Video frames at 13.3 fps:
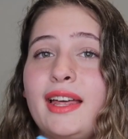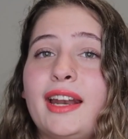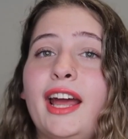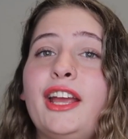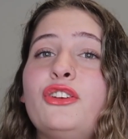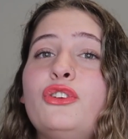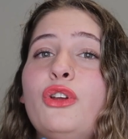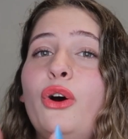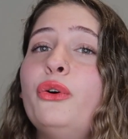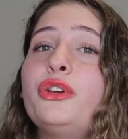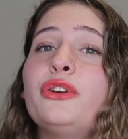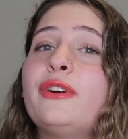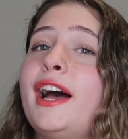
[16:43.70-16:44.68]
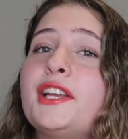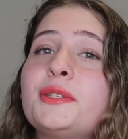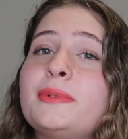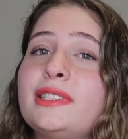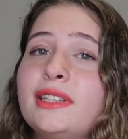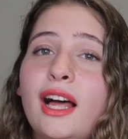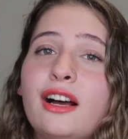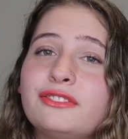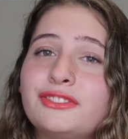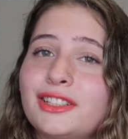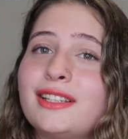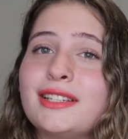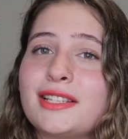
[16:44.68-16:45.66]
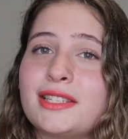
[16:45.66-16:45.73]
that I know you guys will love
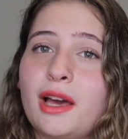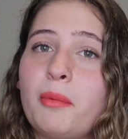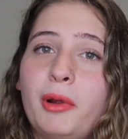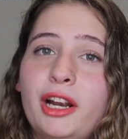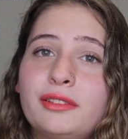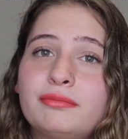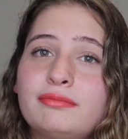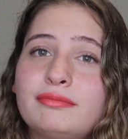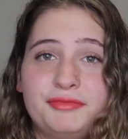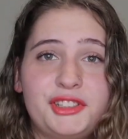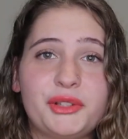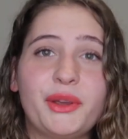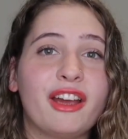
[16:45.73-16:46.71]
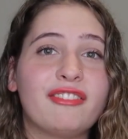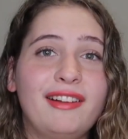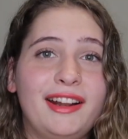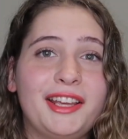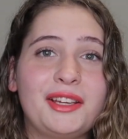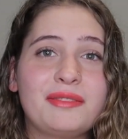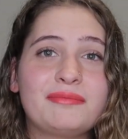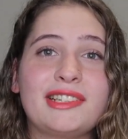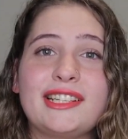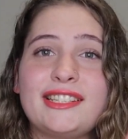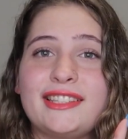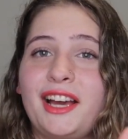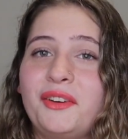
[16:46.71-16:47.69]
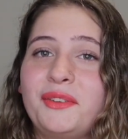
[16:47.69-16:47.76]
for this summer. So get ready
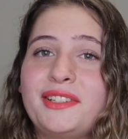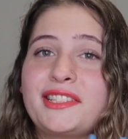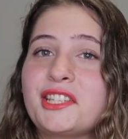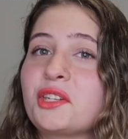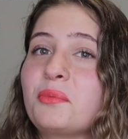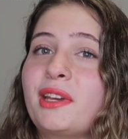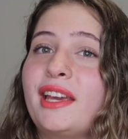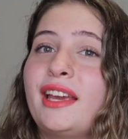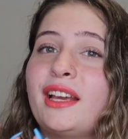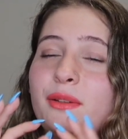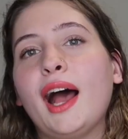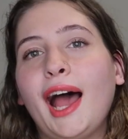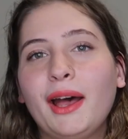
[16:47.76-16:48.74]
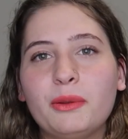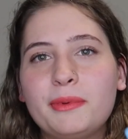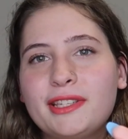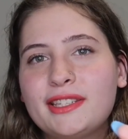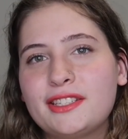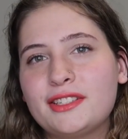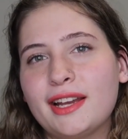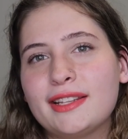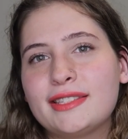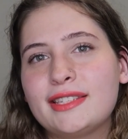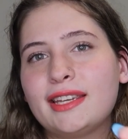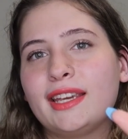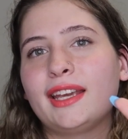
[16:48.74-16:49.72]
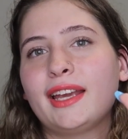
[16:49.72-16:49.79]
because that one's going to be... I will be
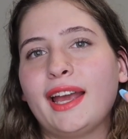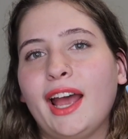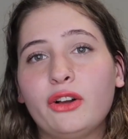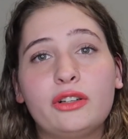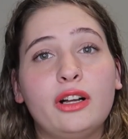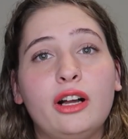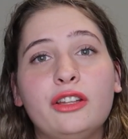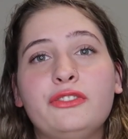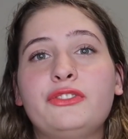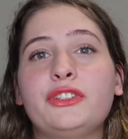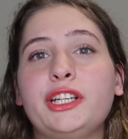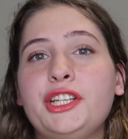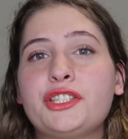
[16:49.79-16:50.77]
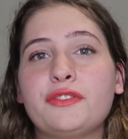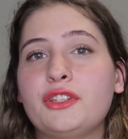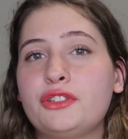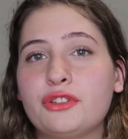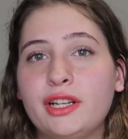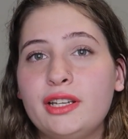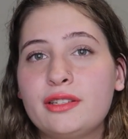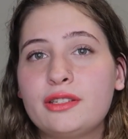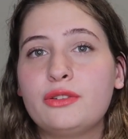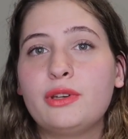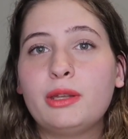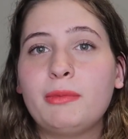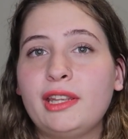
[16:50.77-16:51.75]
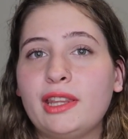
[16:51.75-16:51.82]
suggesting alcohols for each of the drinks. You
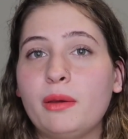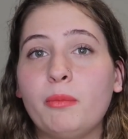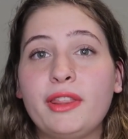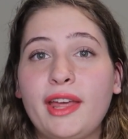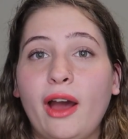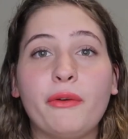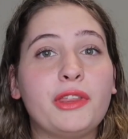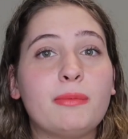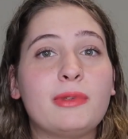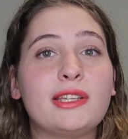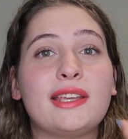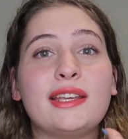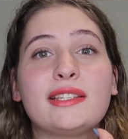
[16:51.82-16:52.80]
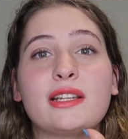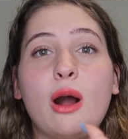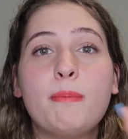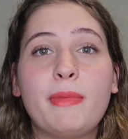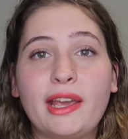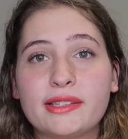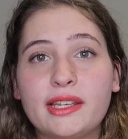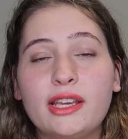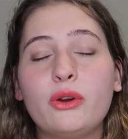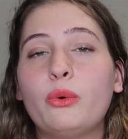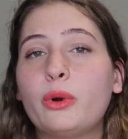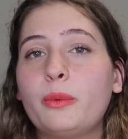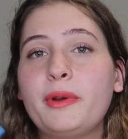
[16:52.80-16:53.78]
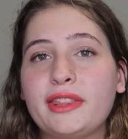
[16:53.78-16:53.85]
can make them without them. They taste amazing
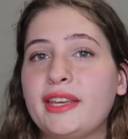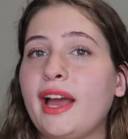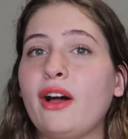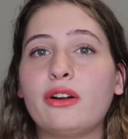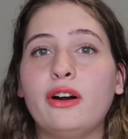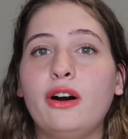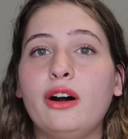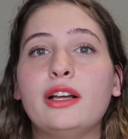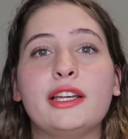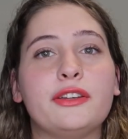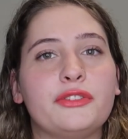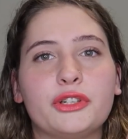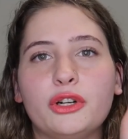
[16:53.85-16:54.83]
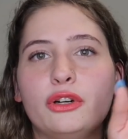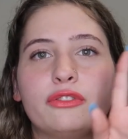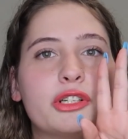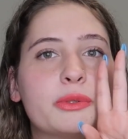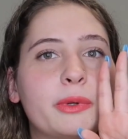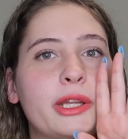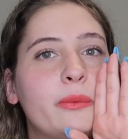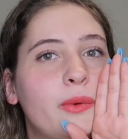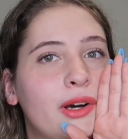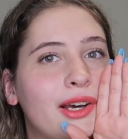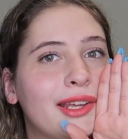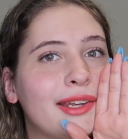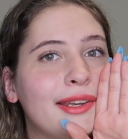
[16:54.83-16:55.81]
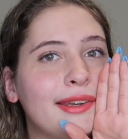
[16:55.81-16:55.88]
or with the alcohol if you're over
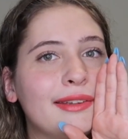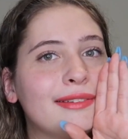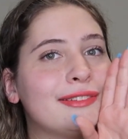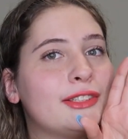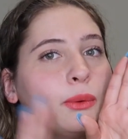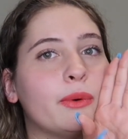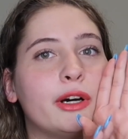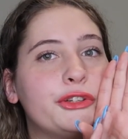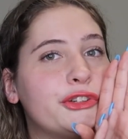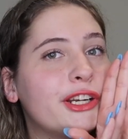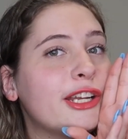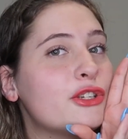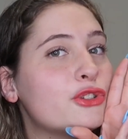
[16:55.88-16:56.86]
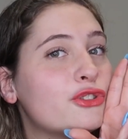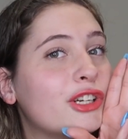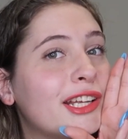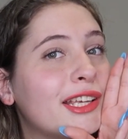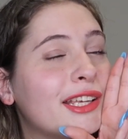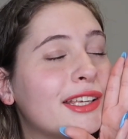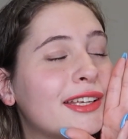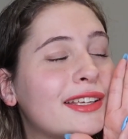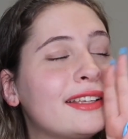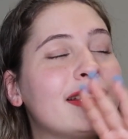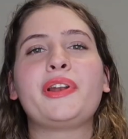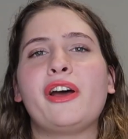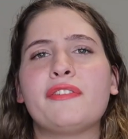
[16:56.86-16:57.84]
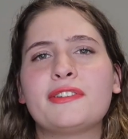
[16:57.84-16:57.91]
21. Don't underage drink.
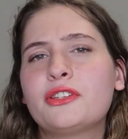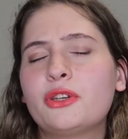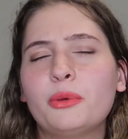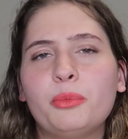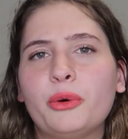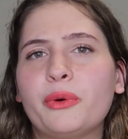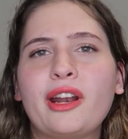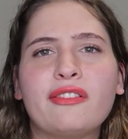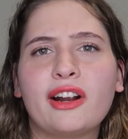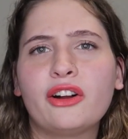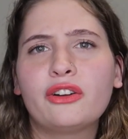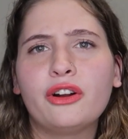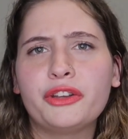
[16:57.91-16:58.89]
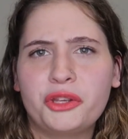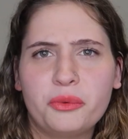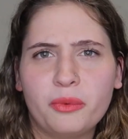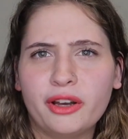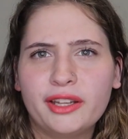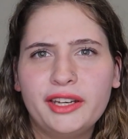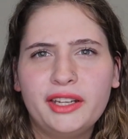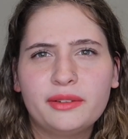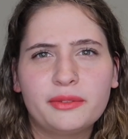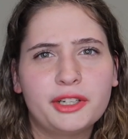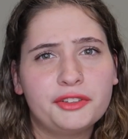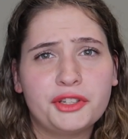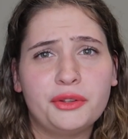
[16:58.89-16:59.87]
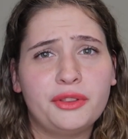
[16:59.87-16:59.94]
But obviously you can put whatever alcohol you want in it,
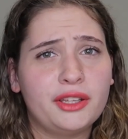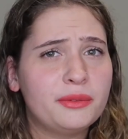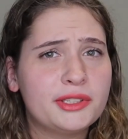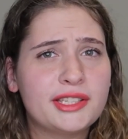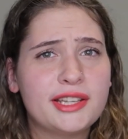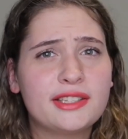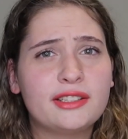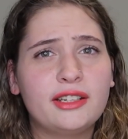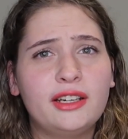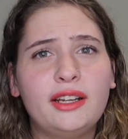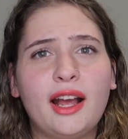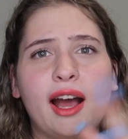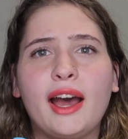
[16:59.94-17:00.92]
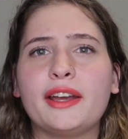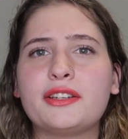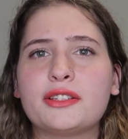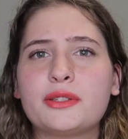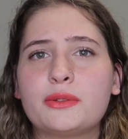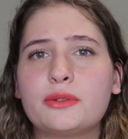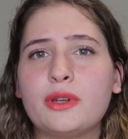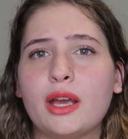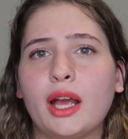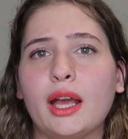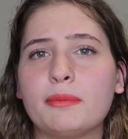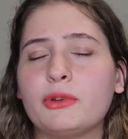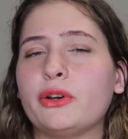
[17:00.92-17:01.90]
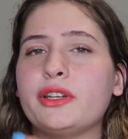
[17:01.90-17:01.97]
whatever you think will taste good. I just
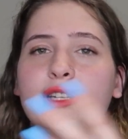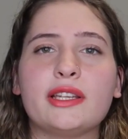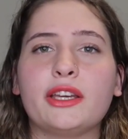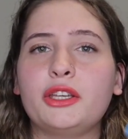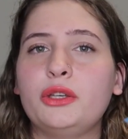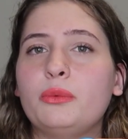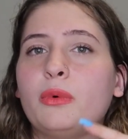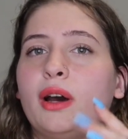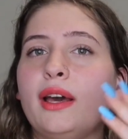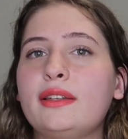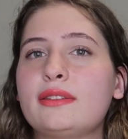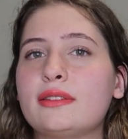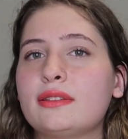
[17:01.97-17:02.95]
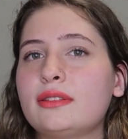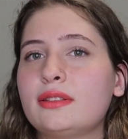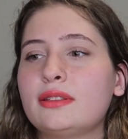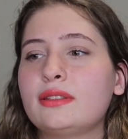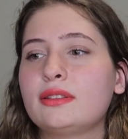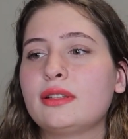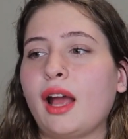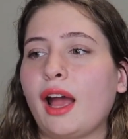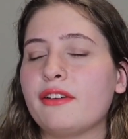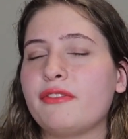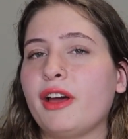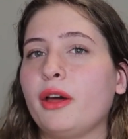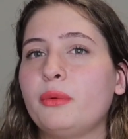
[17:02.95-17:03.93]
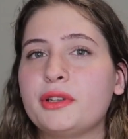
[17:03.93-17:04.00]
am going to tell you what's I
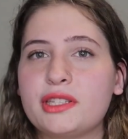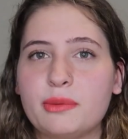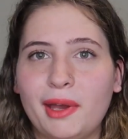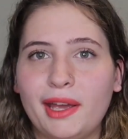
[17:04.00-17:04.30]
found was the